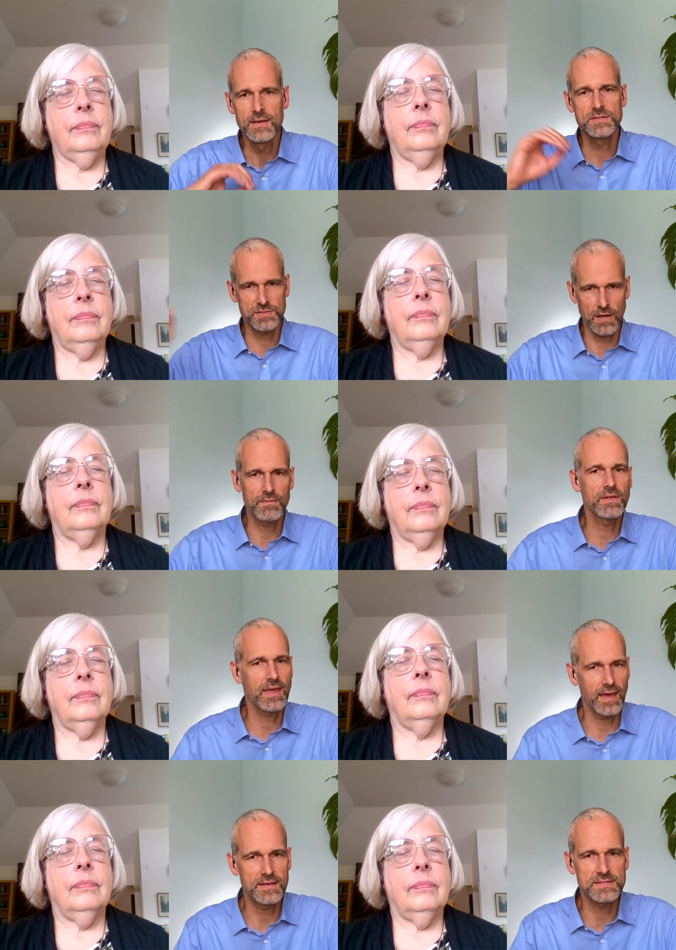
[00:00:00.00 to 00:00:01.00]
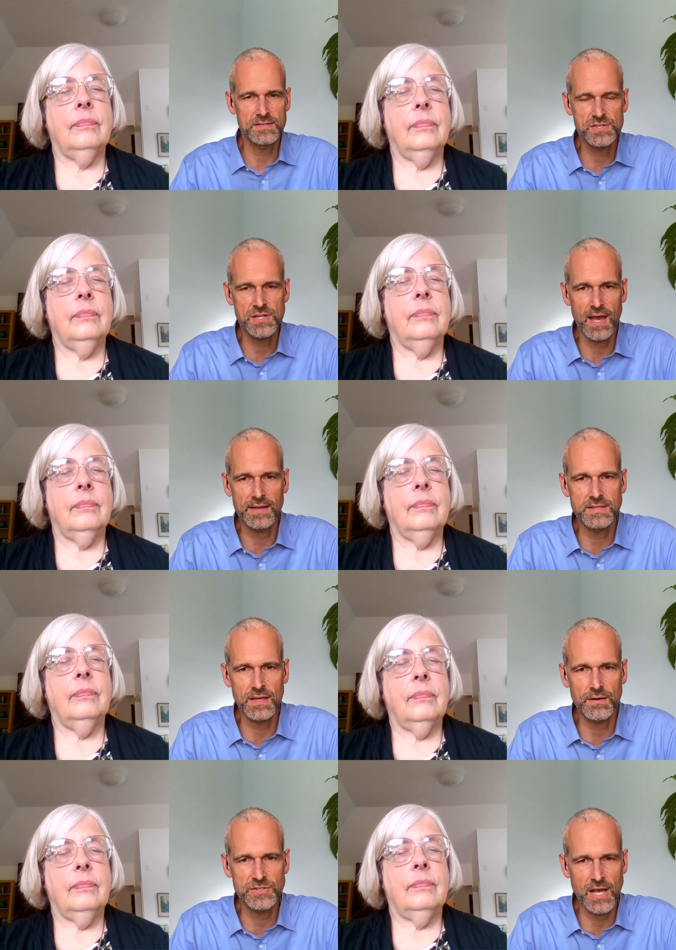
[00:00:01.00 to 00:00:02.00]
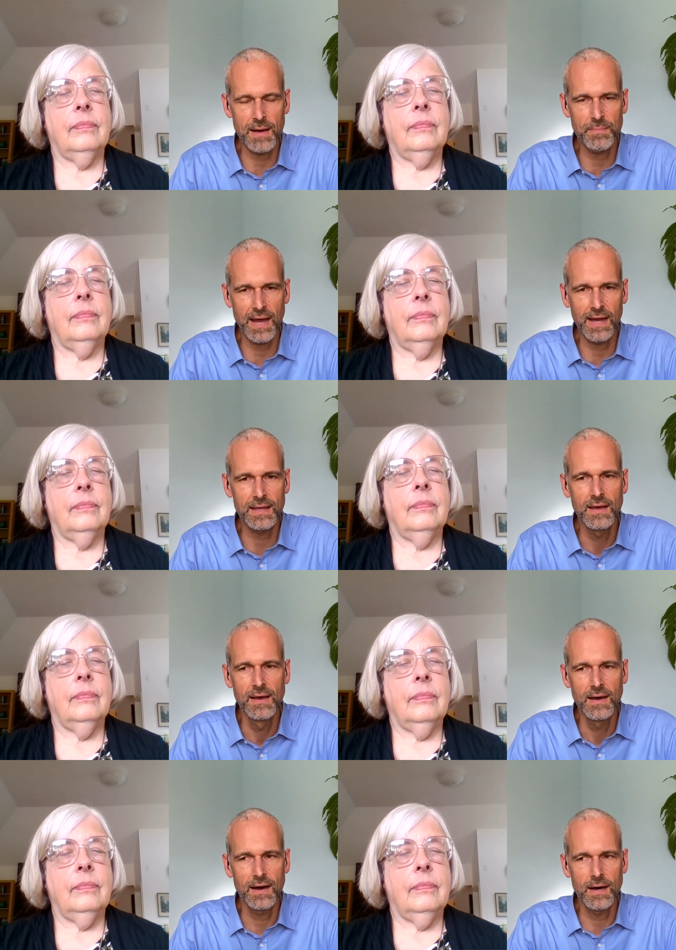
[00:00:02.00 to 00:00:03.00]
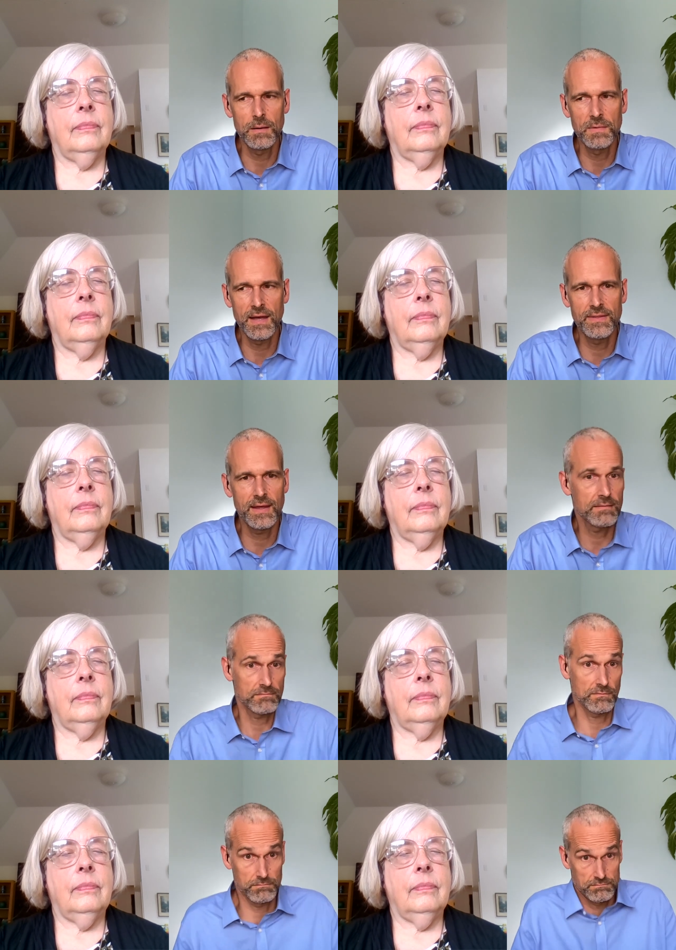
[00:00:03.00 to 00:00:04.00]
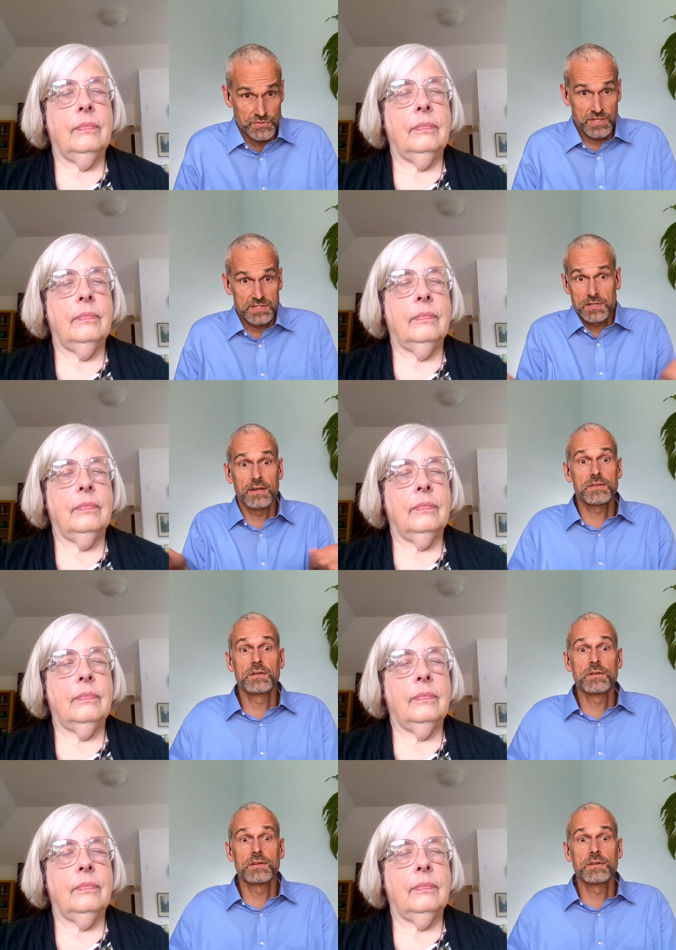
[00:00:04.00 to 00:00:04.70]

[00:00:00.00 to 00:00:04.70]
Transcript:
Speaker 1: solved the case and she got to get her job back. Um, and then she's still at the